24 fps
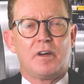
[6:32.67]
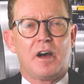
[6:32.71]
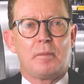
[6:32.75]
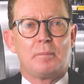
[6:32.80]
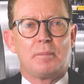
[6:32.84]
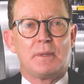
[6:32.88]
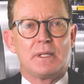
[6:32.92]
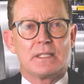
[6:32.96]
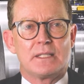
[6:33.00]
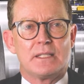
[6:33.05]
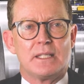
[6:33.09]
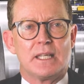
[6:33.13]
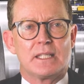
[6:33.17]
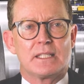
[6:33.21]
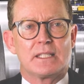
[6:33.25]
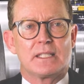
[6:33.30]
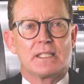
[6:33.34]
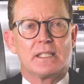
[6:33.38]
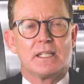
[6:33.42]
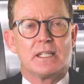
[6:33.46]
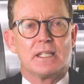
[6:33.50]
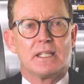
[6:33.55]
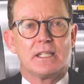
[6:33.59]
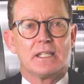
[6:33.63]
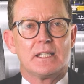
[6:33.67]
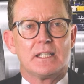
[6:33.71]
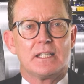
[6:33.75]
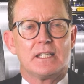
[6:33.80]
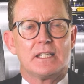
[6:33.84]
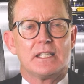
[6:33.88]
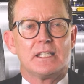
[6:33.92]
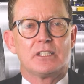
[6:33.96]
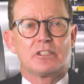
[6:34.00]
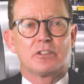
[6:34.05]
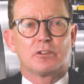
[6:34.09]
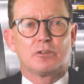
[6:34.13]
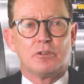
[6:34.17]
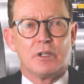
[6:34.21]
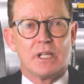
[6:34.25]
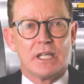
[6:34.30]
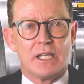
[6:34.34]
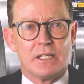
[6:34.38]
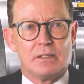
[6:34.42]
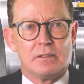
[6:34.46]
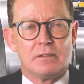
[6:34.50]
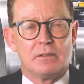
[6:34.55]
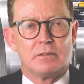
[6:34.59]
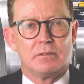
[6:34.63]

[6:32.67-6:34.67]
our business is green.